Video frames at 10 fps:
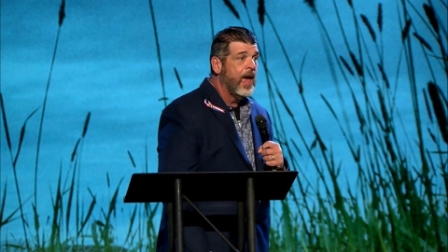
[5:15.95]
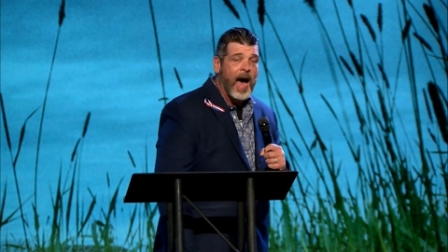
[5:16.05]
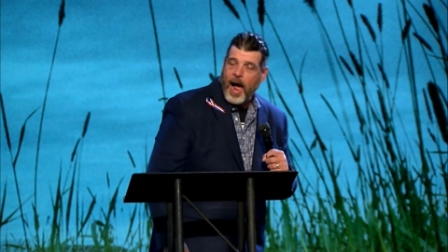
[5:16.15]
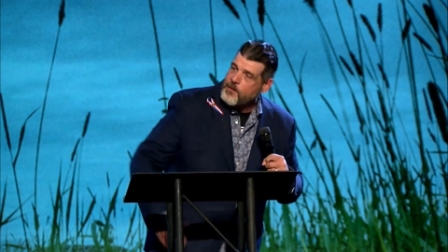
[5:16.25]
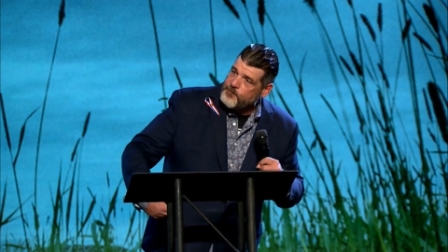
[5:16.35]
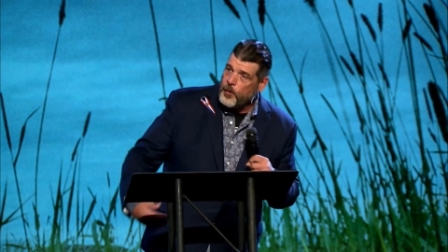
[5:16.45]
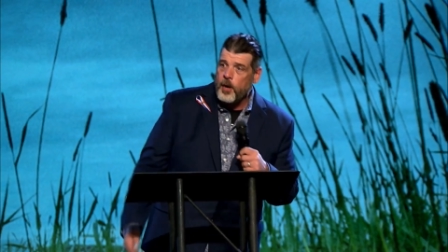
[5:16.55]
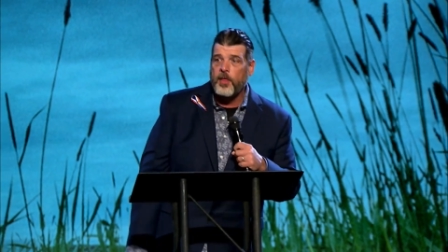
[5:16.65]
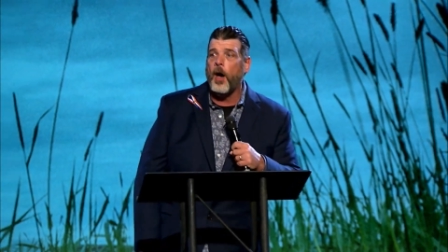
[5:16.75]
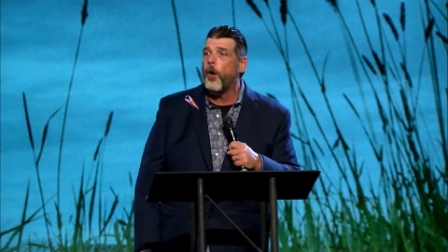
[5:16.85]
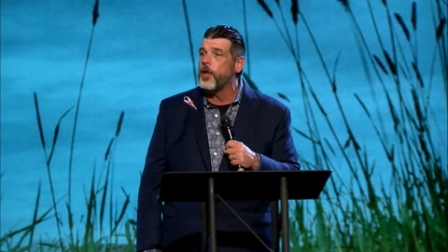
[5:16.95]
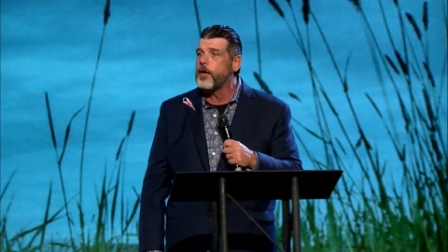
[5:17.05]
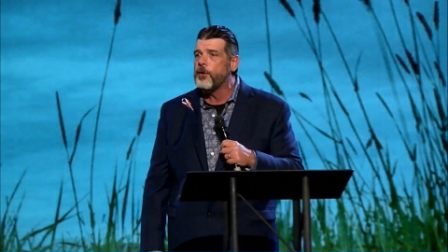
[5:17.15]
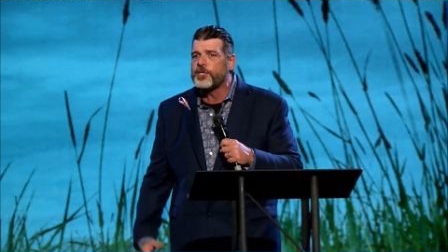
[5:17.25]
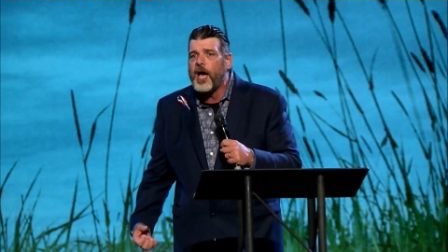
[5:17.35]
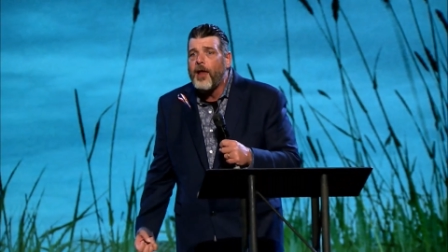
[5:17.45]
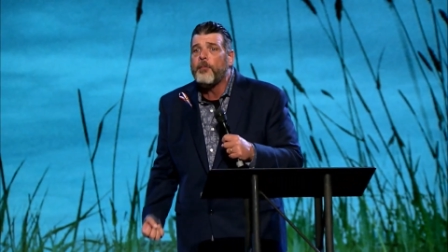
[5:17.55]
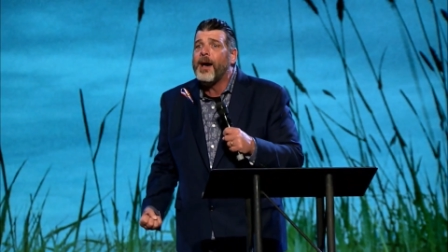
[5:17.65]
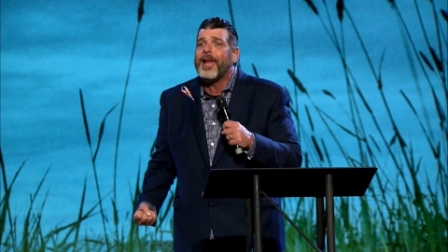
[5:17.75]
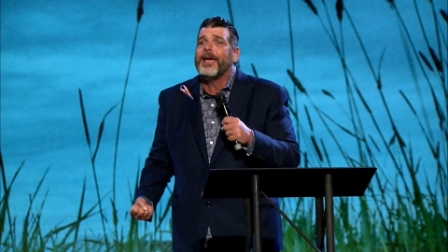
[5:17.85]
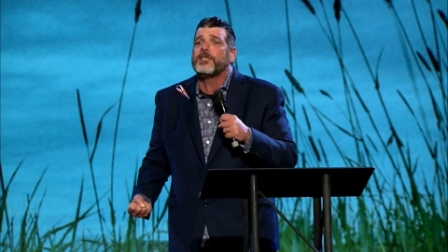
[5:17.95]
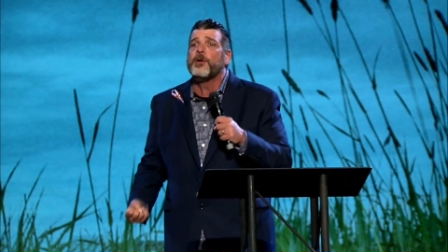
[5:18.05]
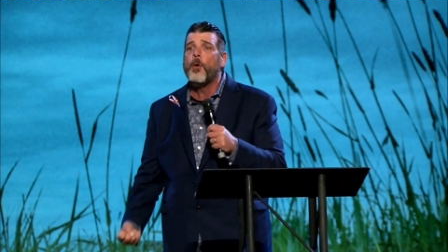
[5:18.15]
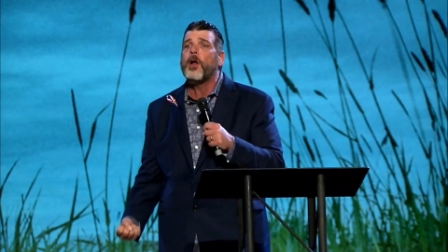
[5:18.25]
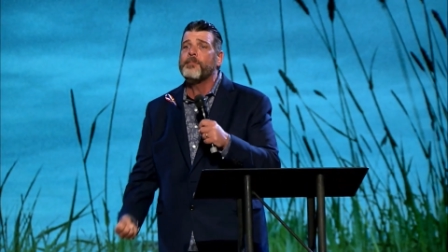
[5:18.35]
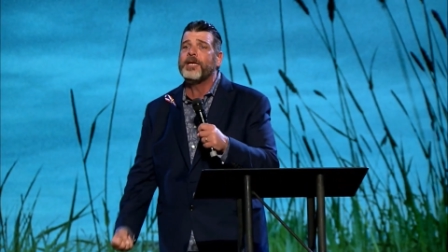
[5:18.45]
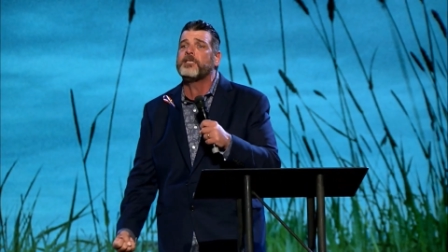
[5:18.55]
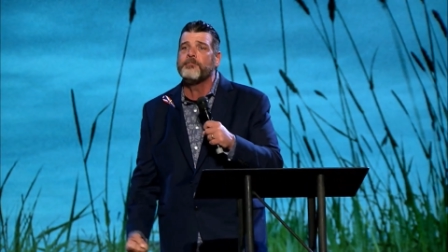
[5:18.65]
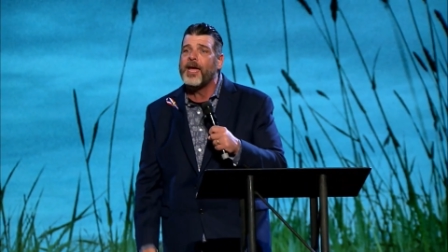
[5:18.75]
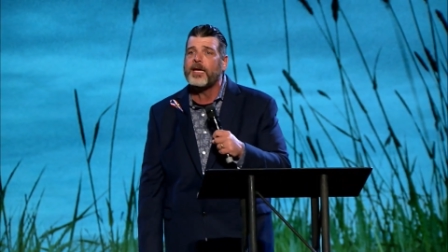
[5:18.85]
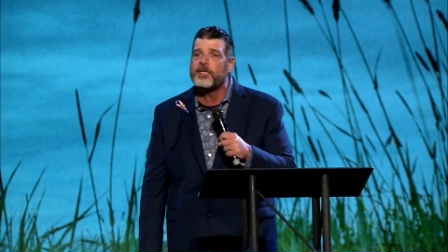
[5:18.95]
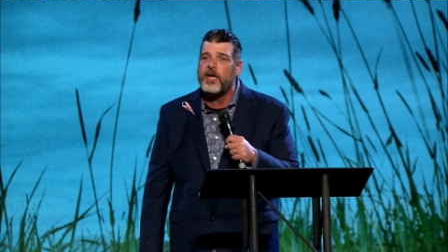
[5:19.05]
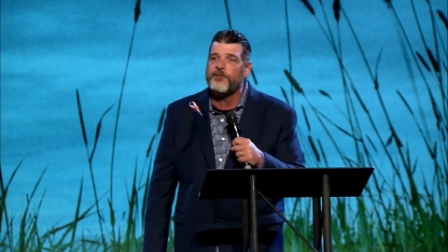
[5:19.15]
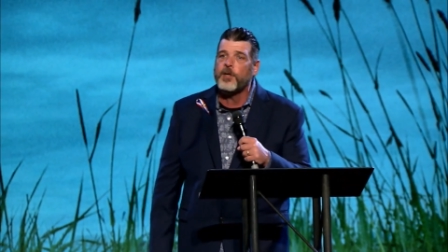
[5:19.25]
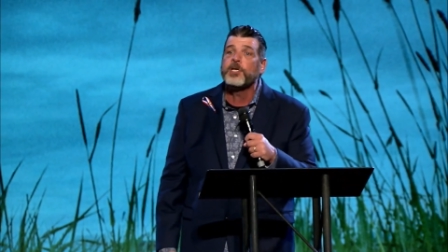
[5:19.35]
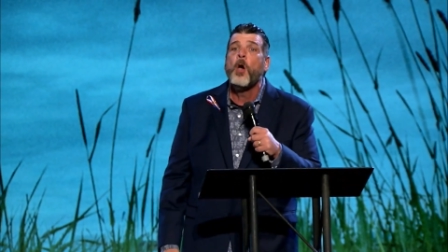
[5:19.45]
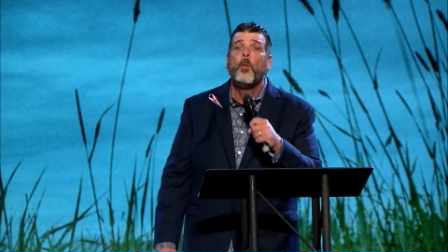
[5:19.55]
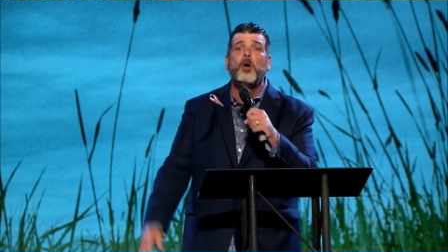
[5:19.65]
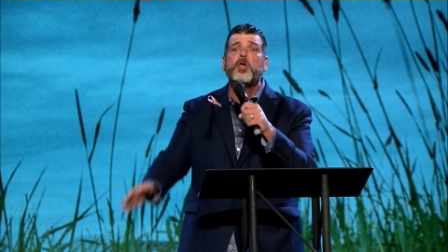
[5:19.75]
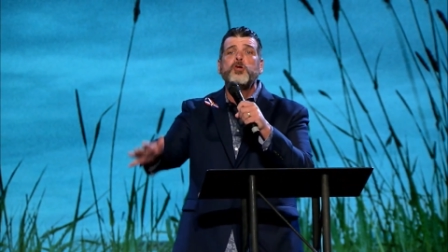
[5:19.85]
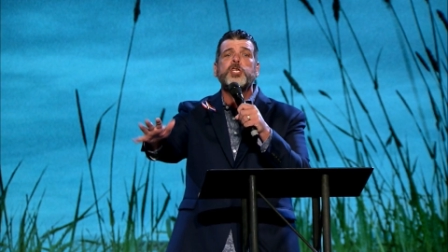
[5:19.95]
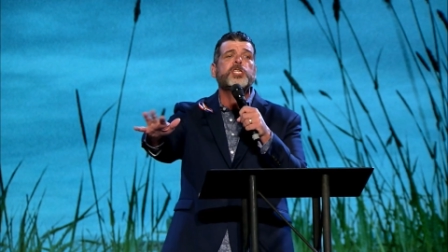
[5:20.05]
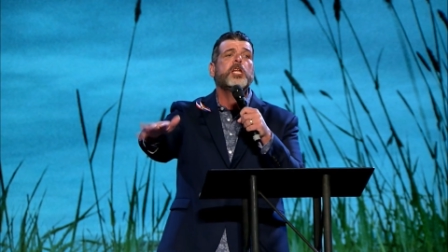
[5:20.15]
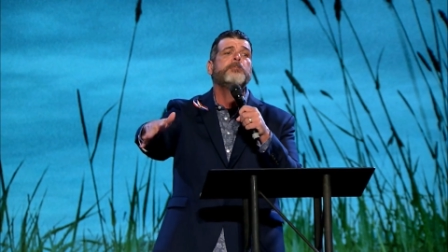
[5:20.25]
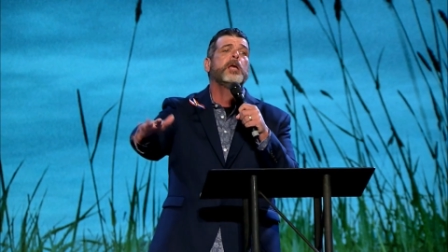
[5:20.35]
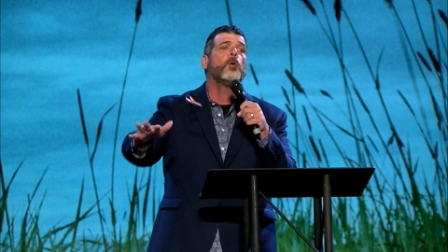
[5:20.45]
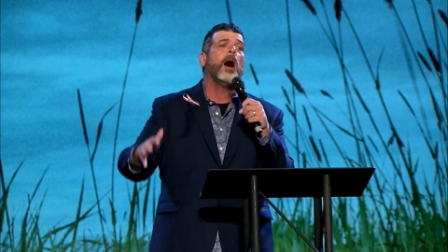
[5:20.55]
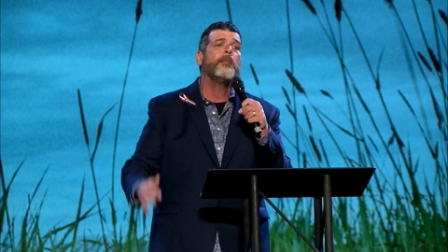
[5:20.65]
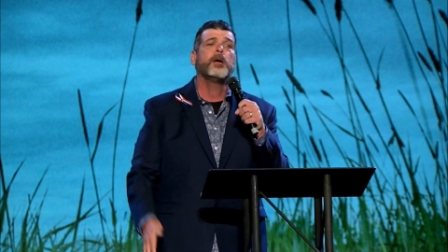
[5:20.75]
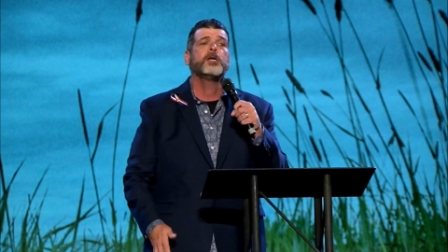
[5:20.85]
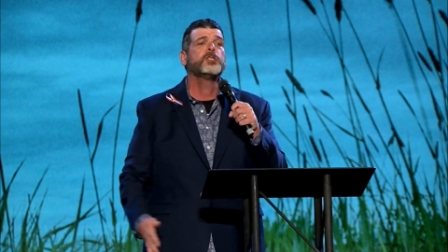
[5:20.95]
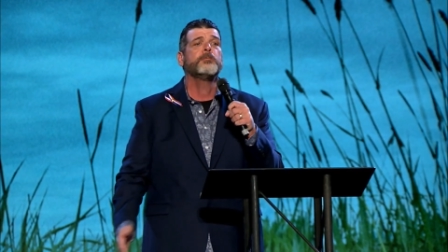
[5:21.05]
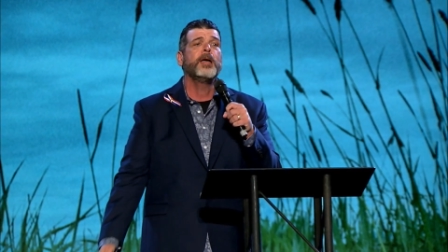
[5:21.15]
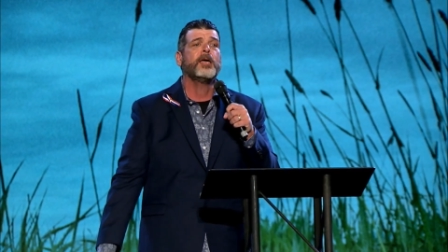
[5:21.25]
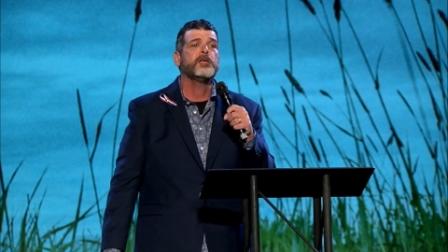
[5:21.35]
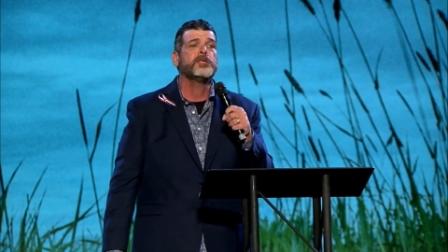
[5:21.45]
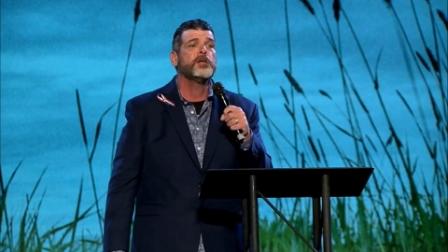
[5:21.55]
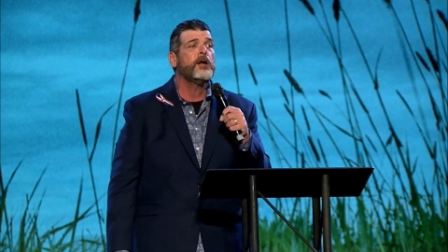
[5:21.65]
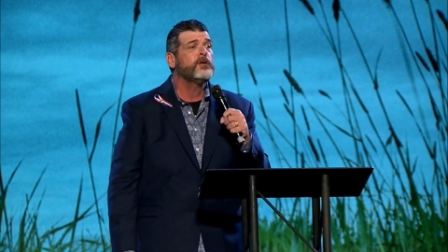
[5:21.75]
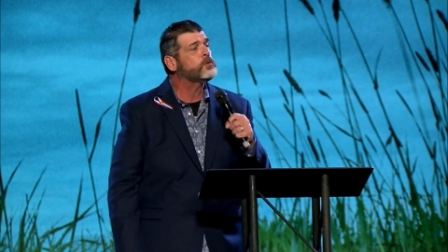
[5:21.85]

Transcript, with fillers: I am full of the Holy Ghost. God Almighty has anointed me to make a difference. Well, you just need to be quiet because you're making us nervous.